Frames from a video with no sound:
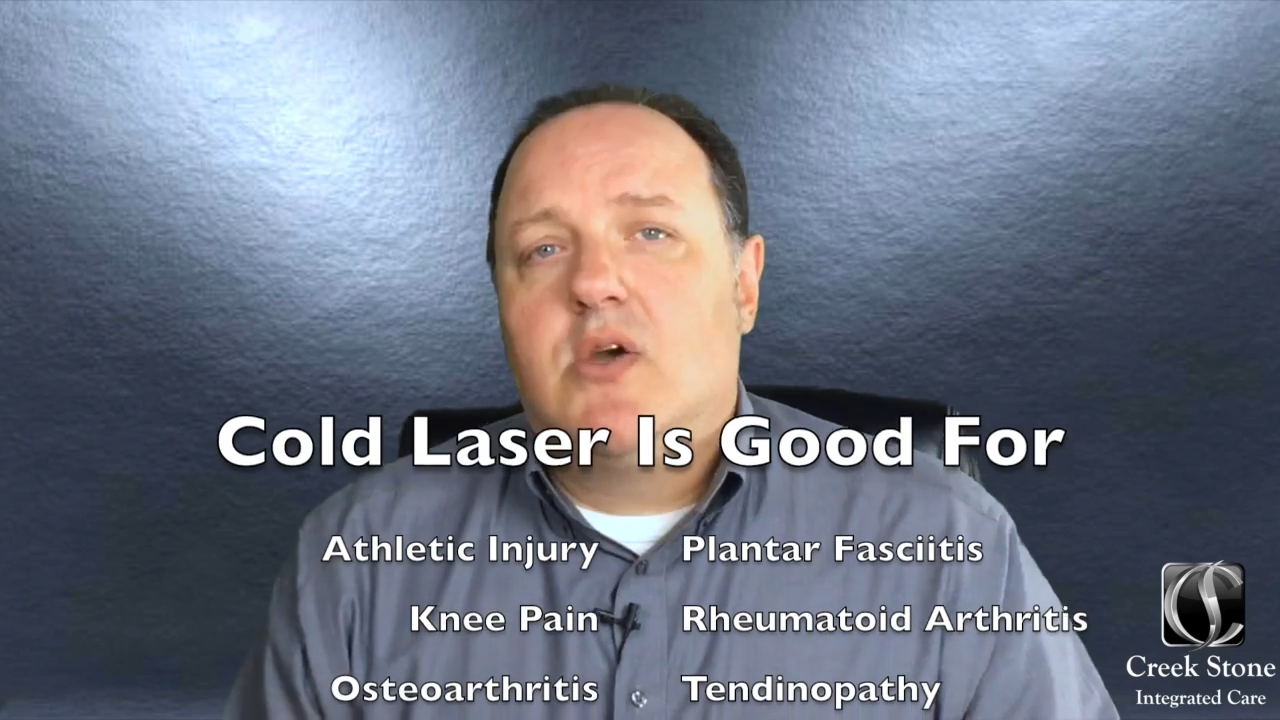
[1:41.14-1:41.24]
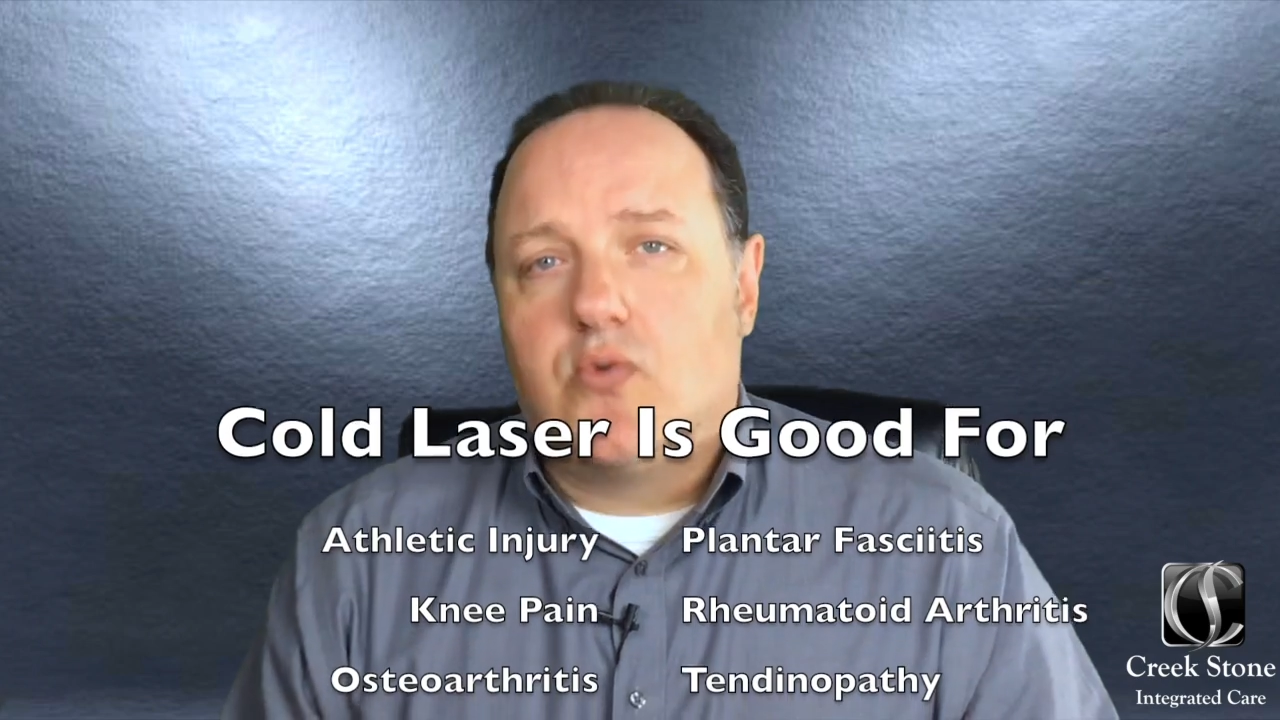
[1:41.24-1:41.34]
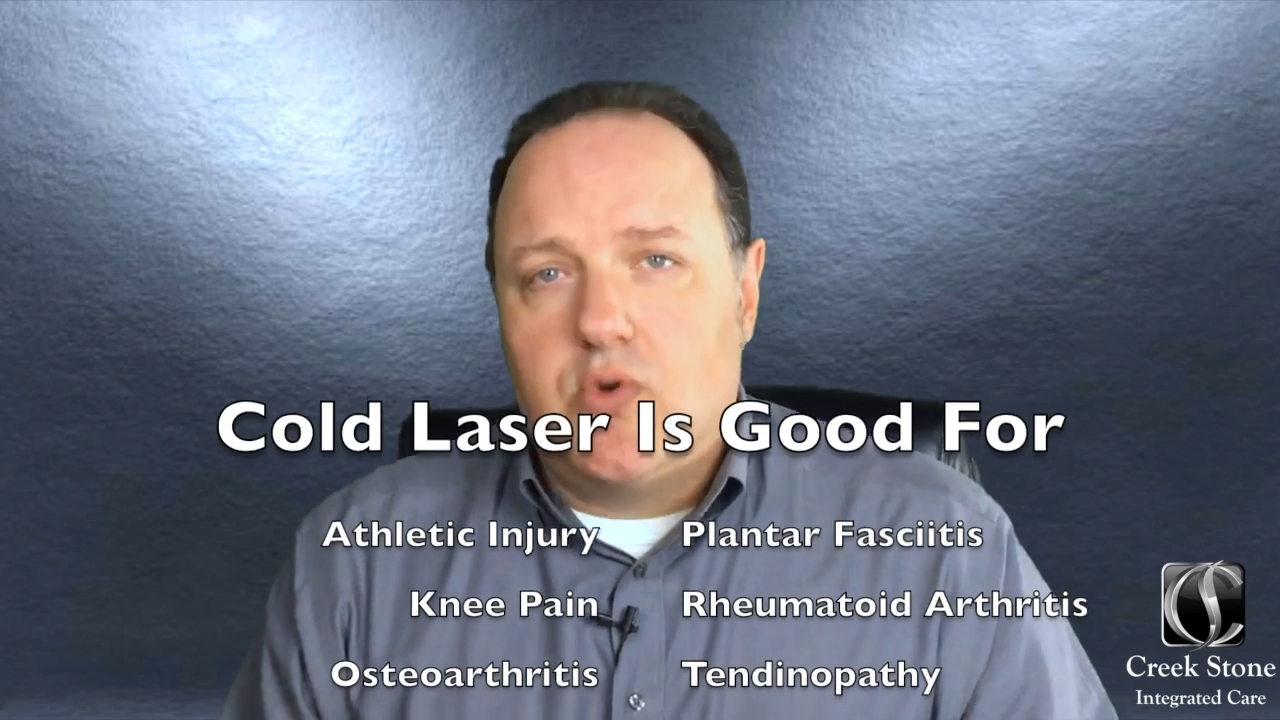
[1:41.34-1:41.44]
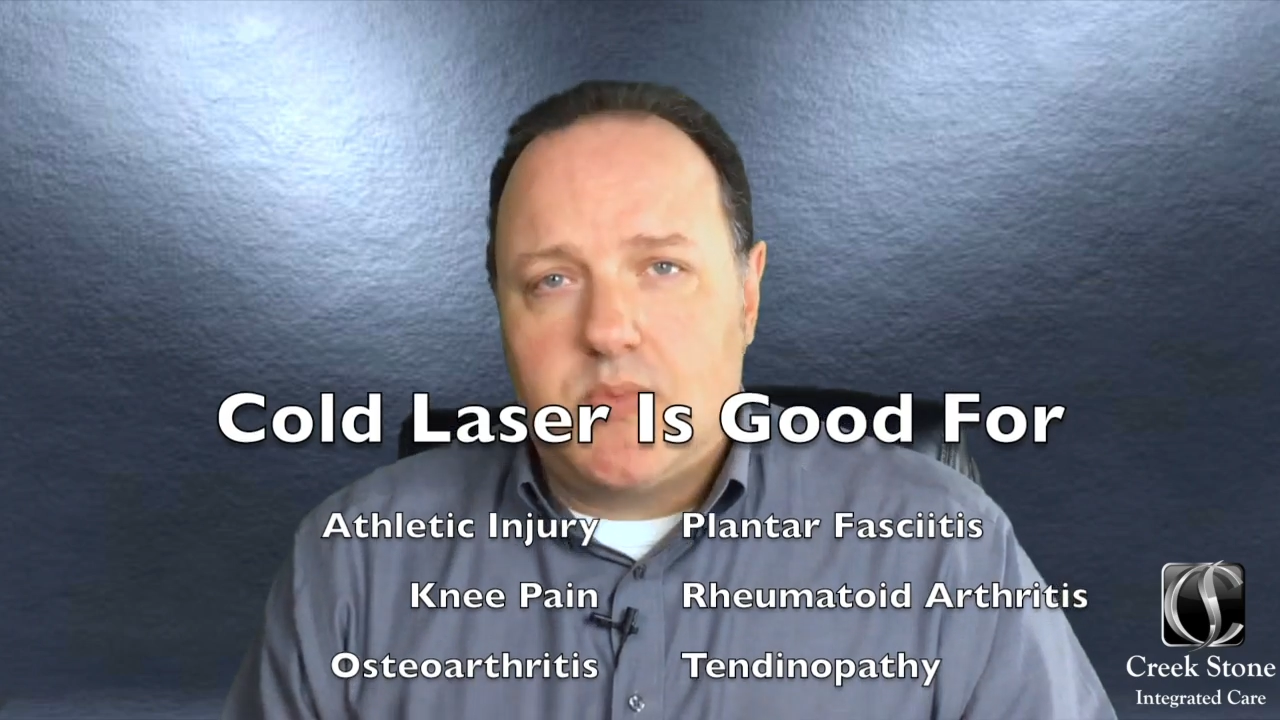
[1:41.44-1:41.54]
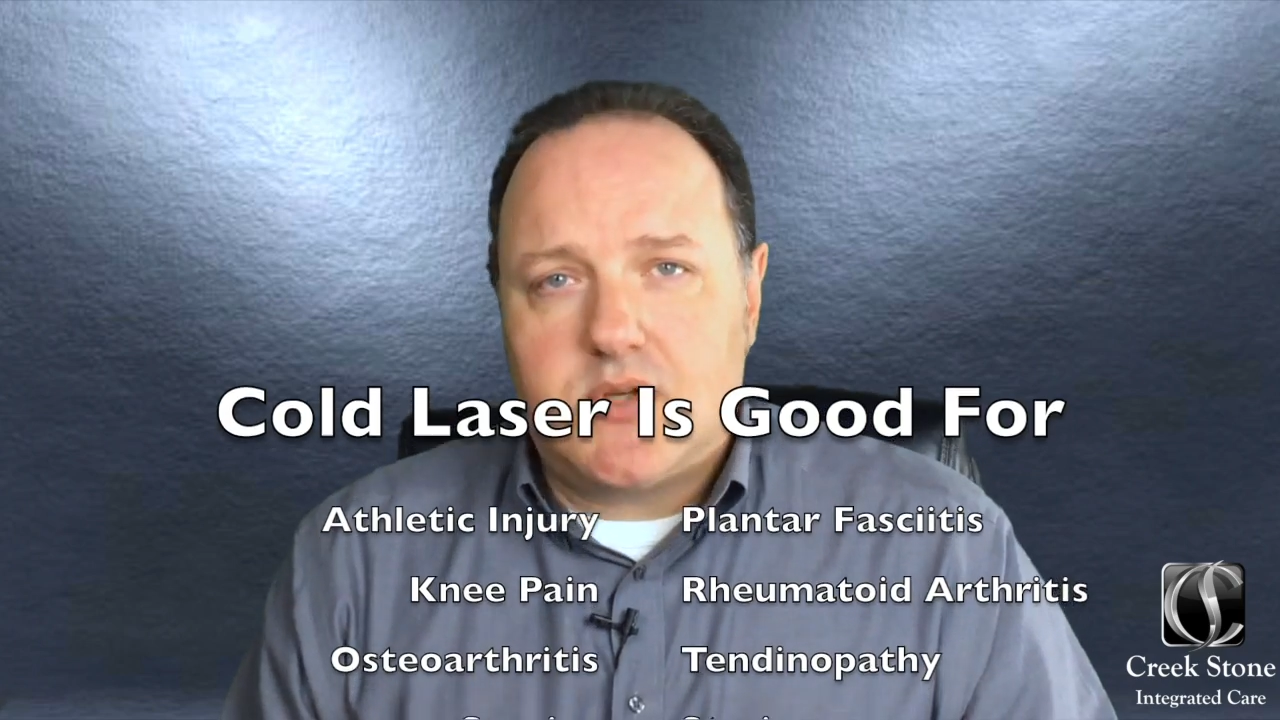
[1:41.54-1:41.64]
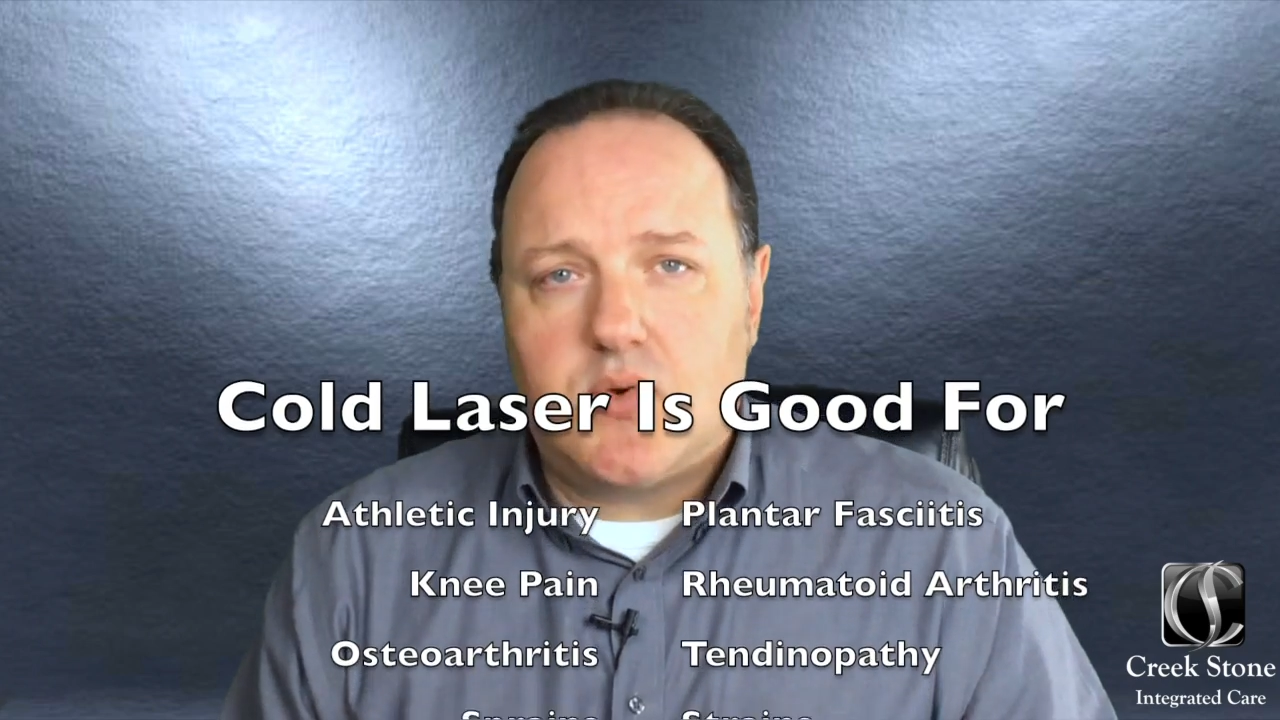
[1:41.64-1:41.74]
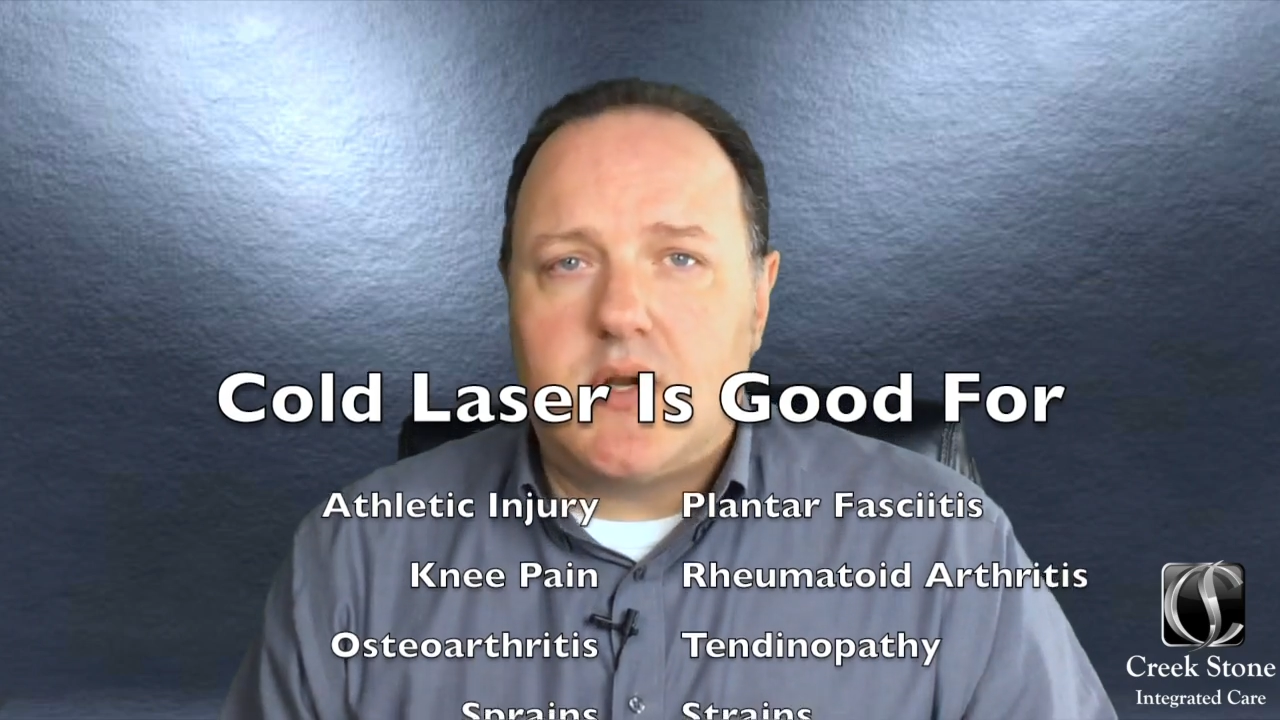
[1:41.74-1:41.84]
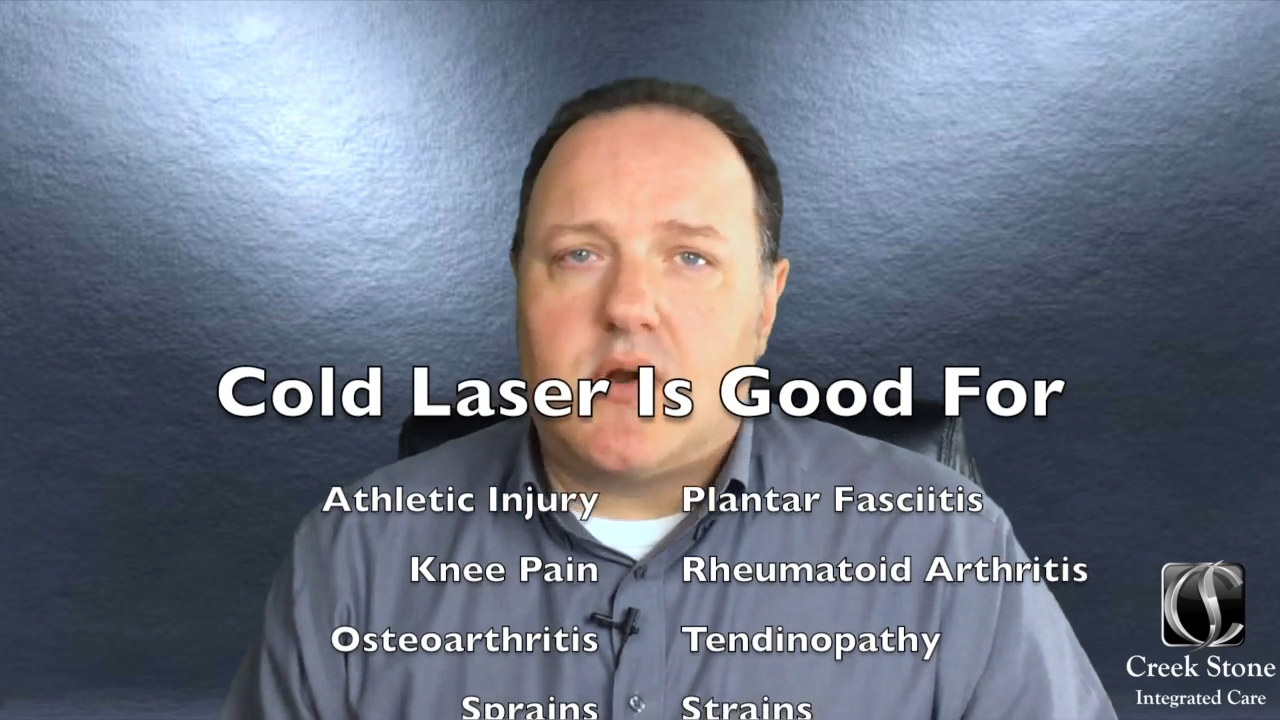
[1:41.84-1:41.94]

rheumatoid